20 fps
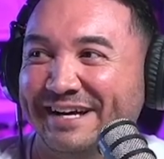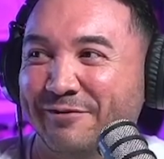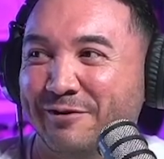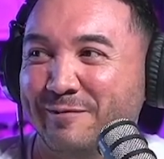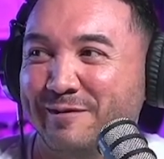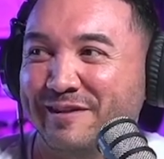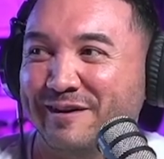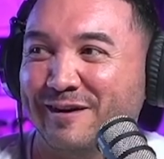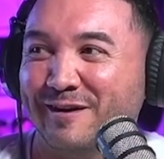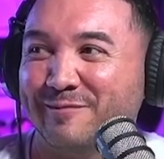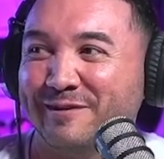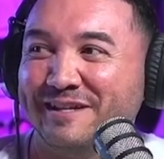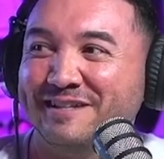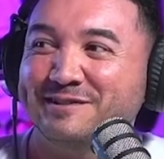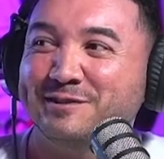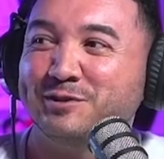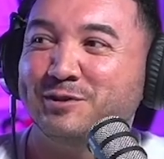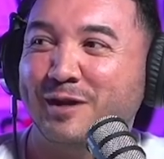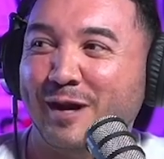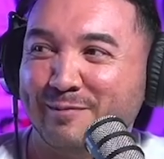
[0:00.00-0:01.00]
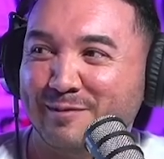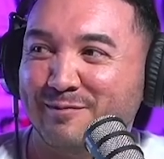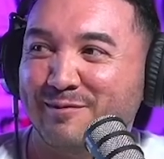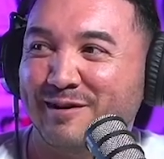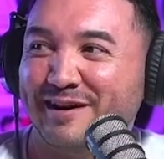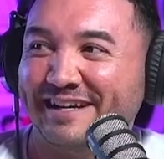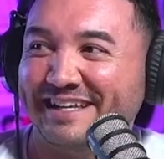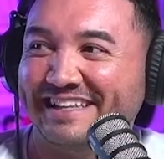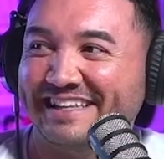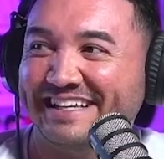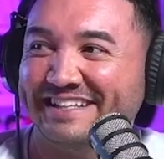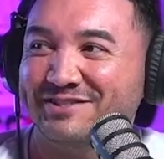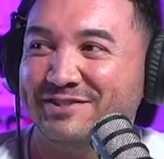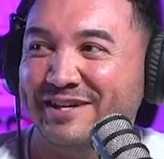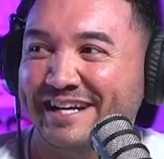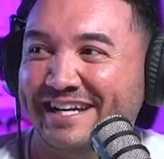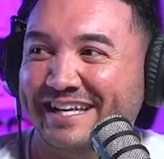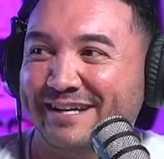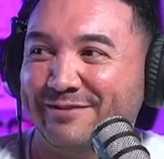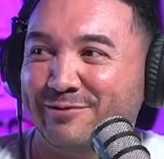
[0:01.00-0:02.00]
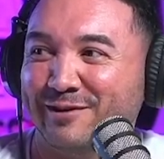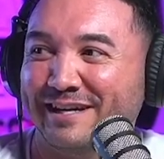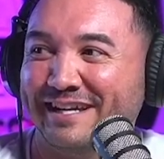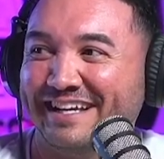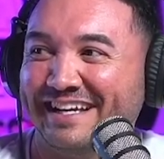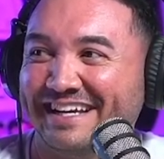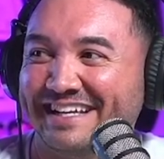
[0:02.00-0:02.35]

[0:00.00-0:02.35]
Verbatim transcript: would be the hard, but you can still do upper body like training and running.